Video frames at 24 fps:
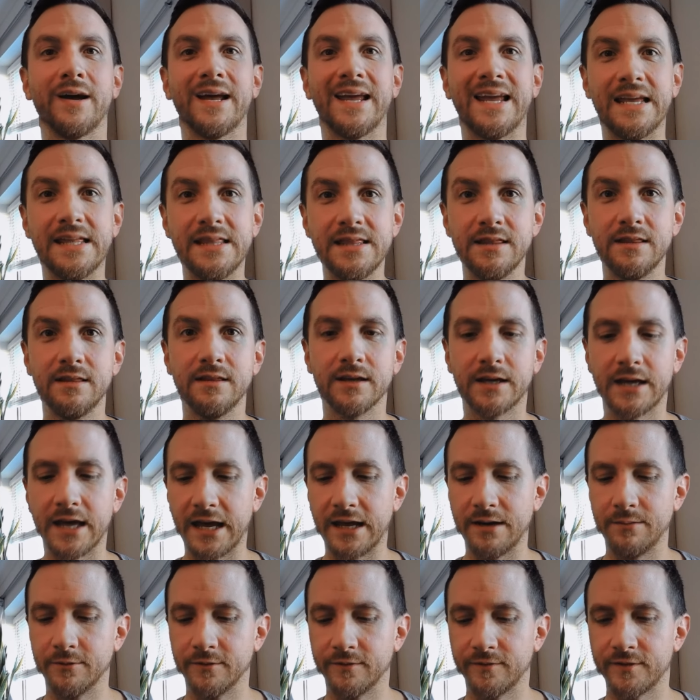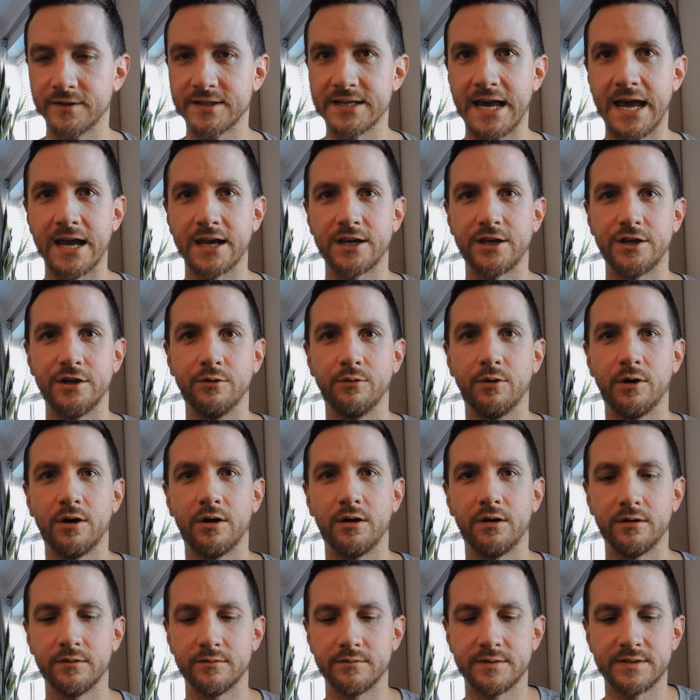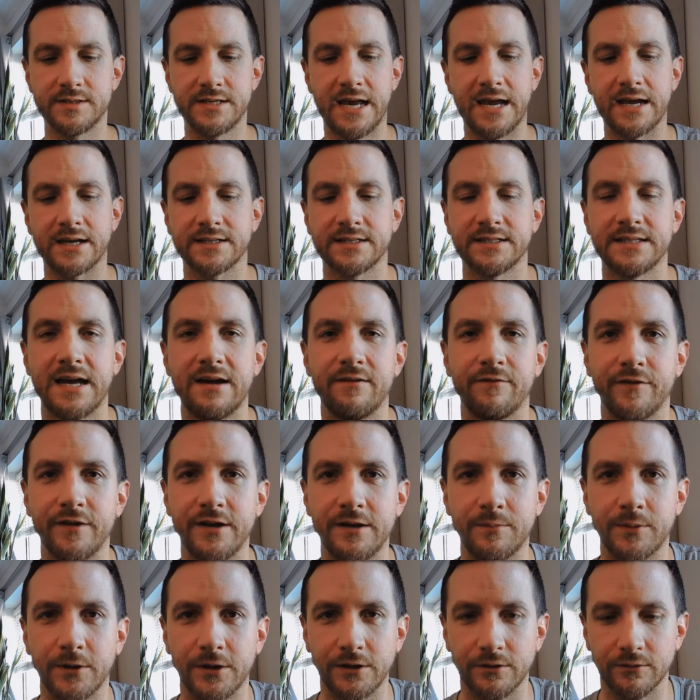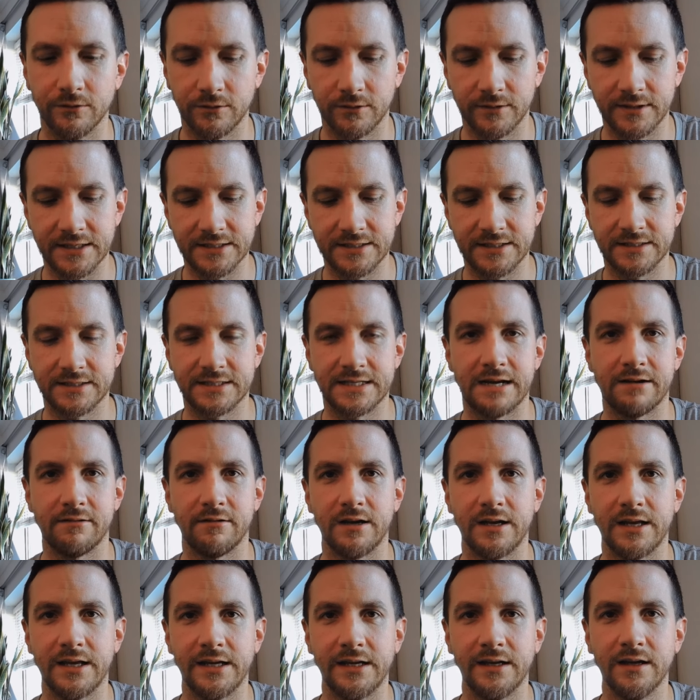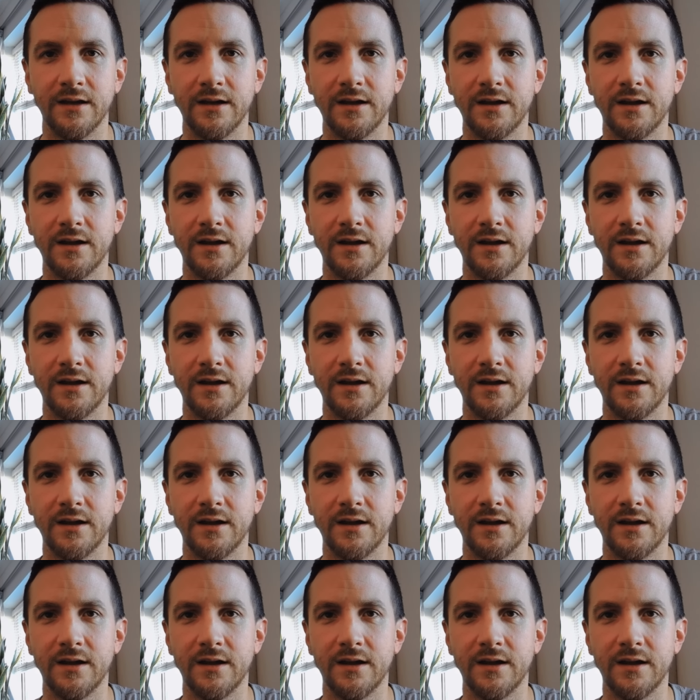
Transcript: in the game of tech. You are tech savvy, but you're not necessarily